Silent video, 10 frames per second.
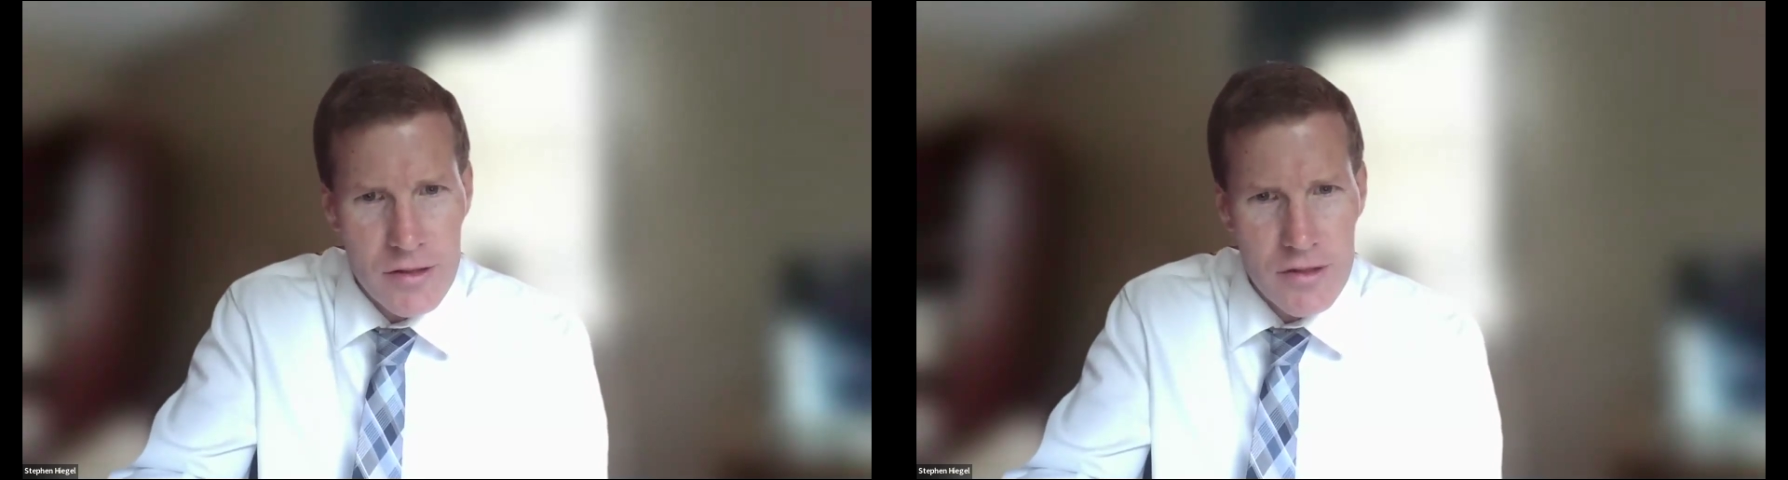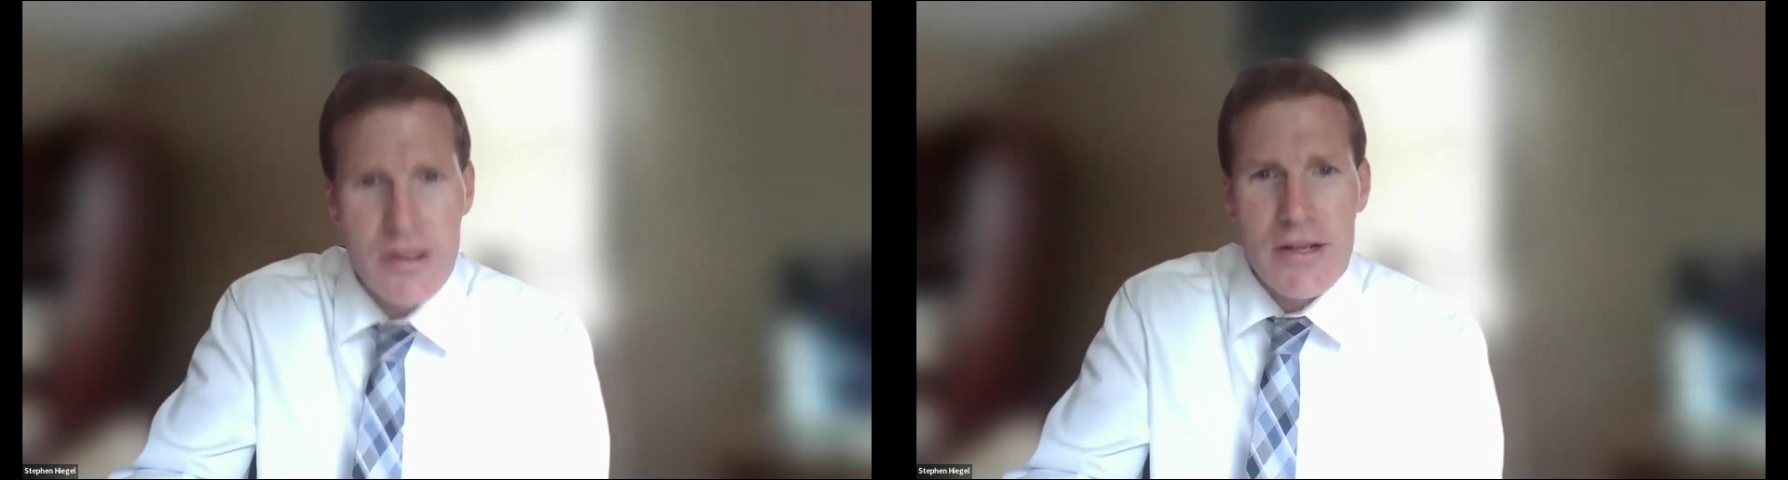
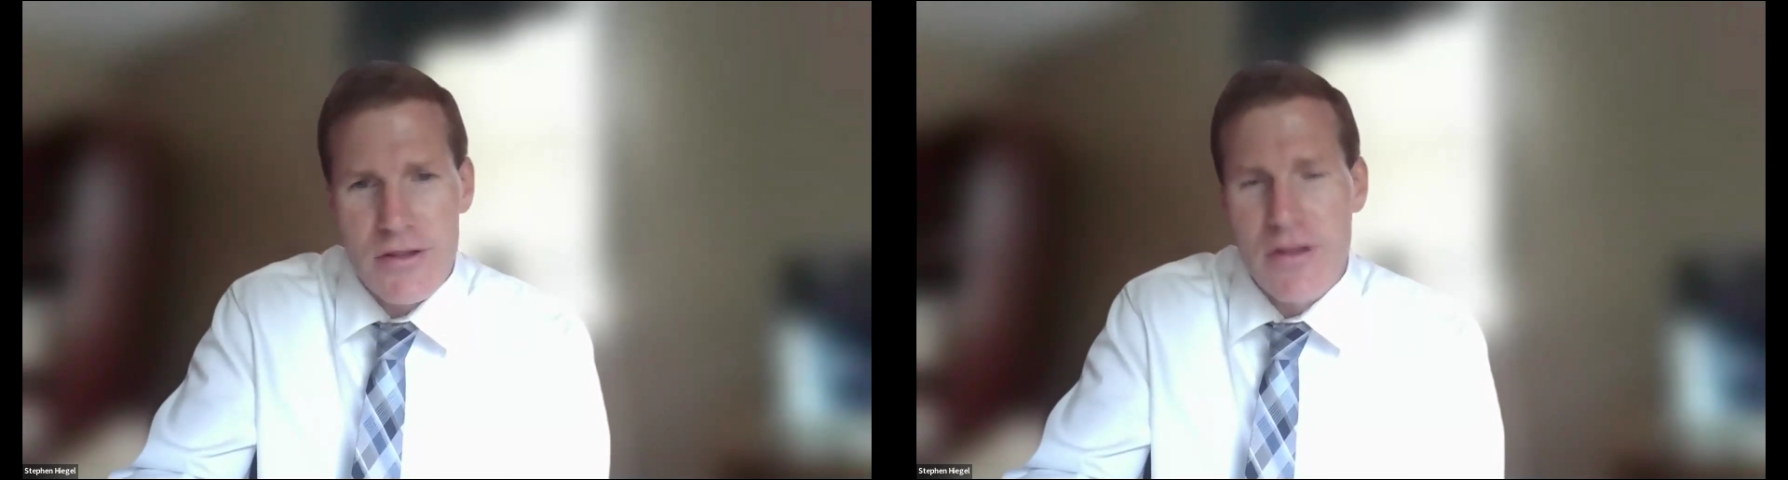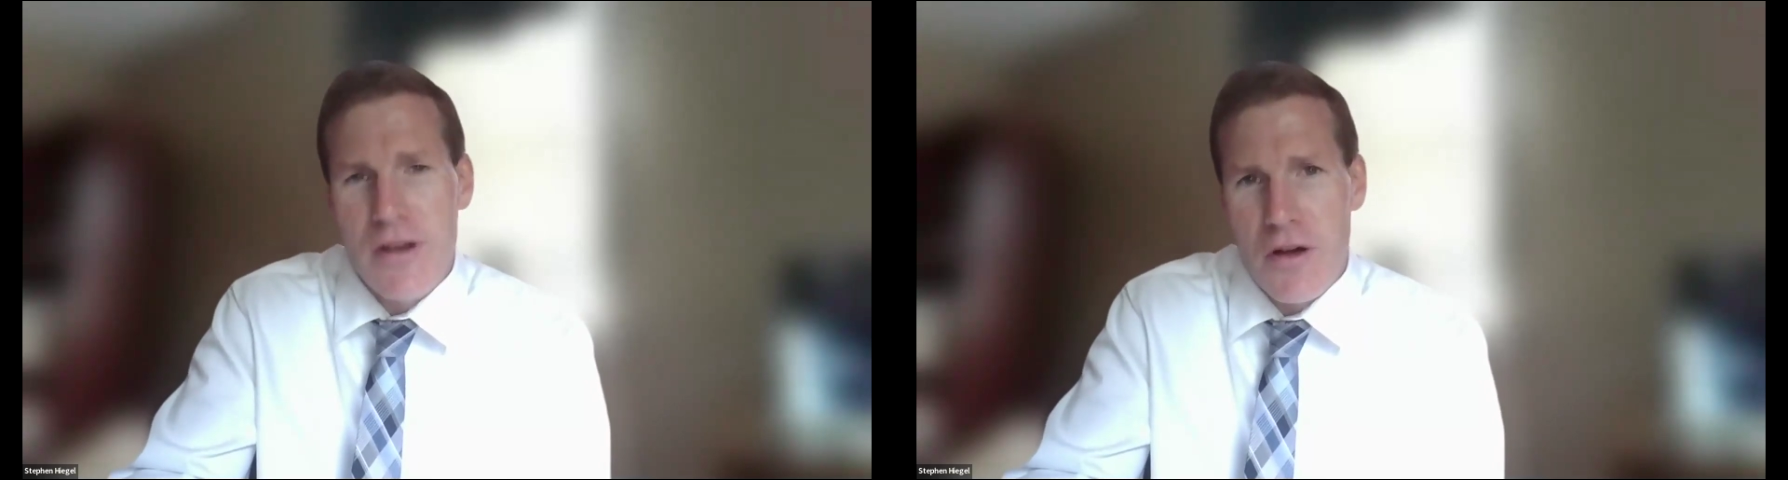Yes.
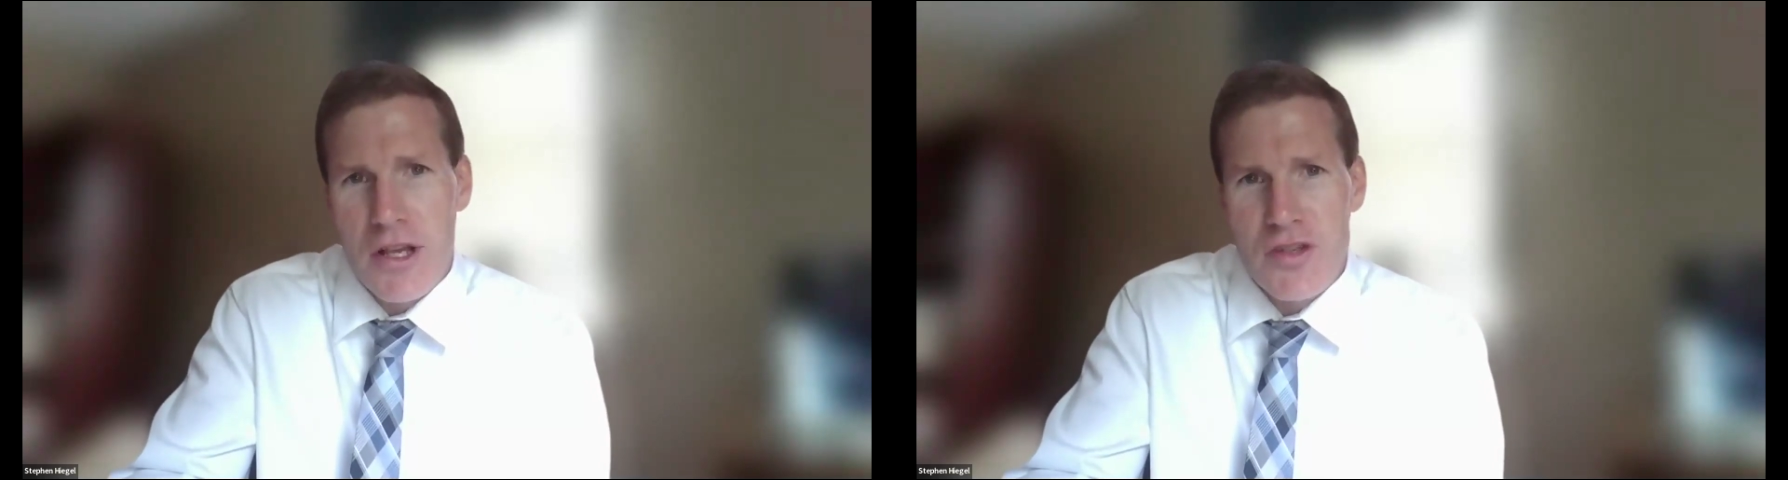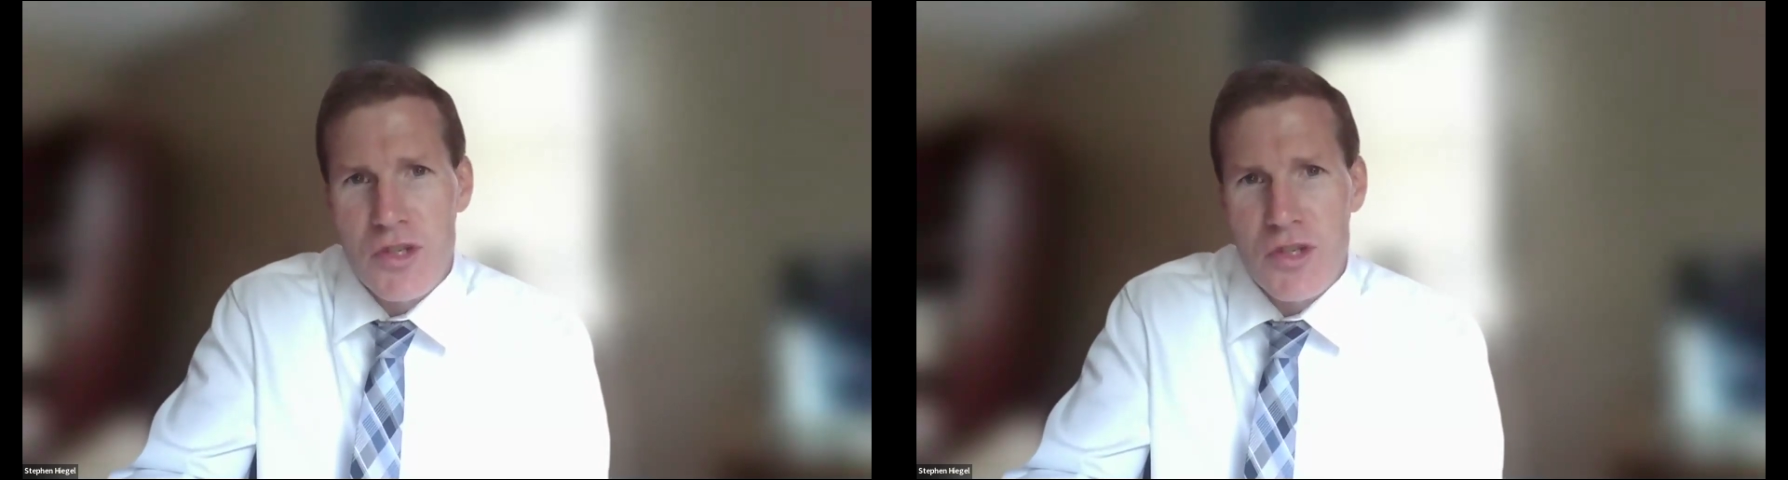Okay.
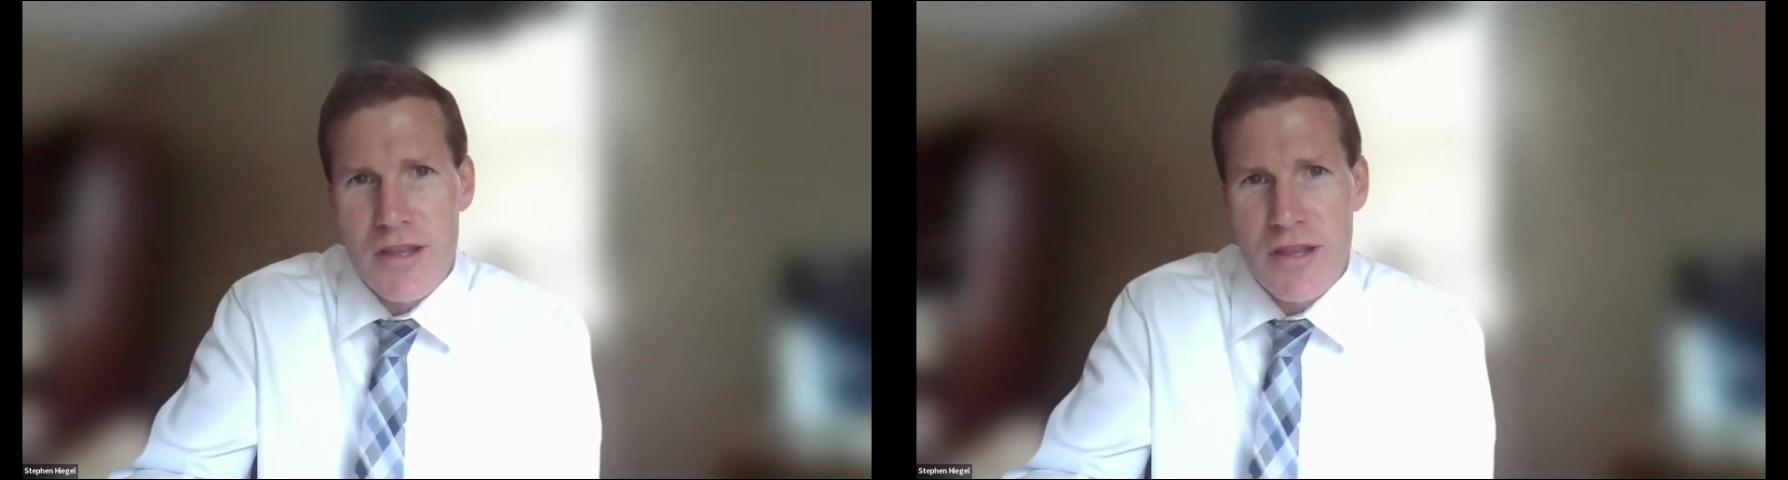So we set